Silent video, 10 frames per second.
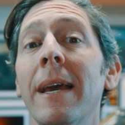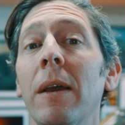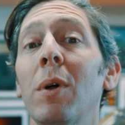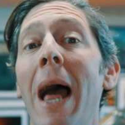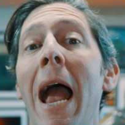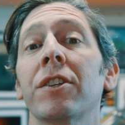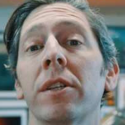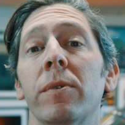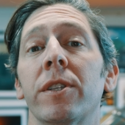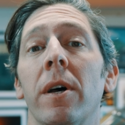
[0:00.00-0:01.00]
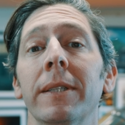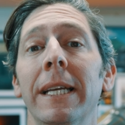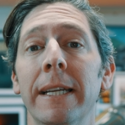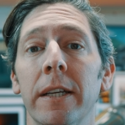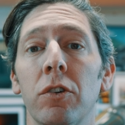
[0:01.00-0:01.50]
it will actually result
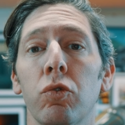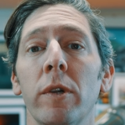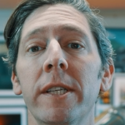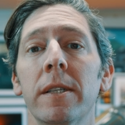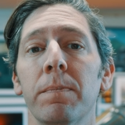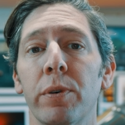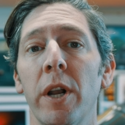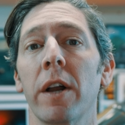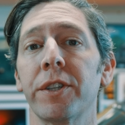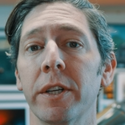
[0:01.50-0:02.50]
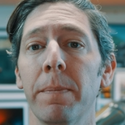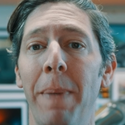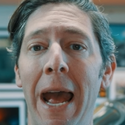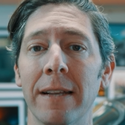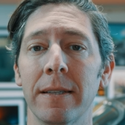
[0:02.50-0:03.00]
in increased production
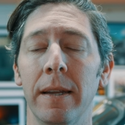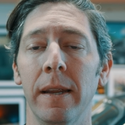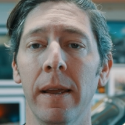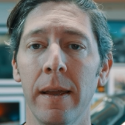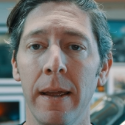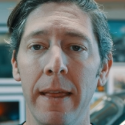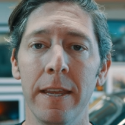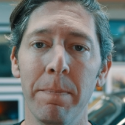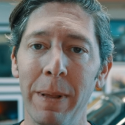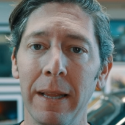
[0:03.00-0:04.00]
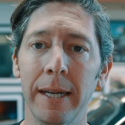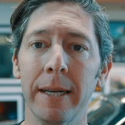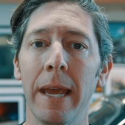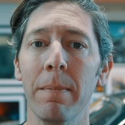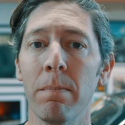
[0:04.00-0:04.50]
capacity and the ability to
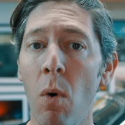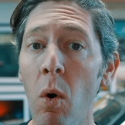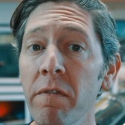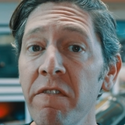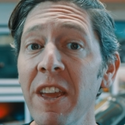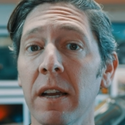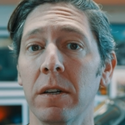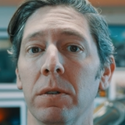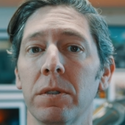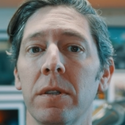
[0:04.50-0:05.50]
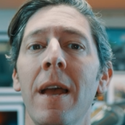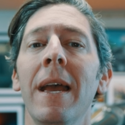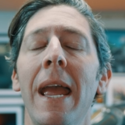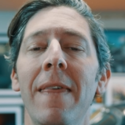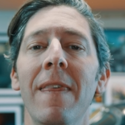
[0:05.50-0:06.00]
get more vehicles
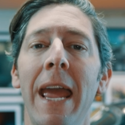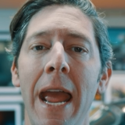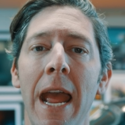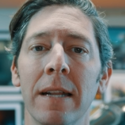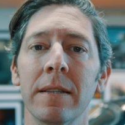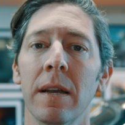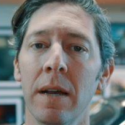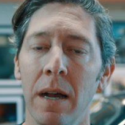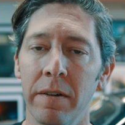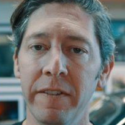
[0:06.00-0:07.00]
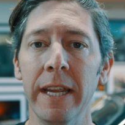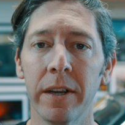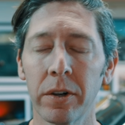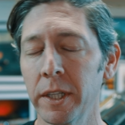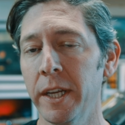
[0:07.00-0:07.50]
in the hands of
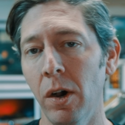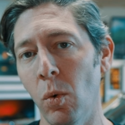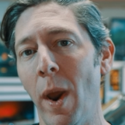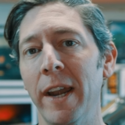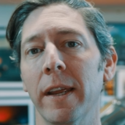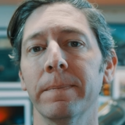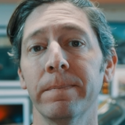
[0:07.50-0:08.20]
eagerly awaiting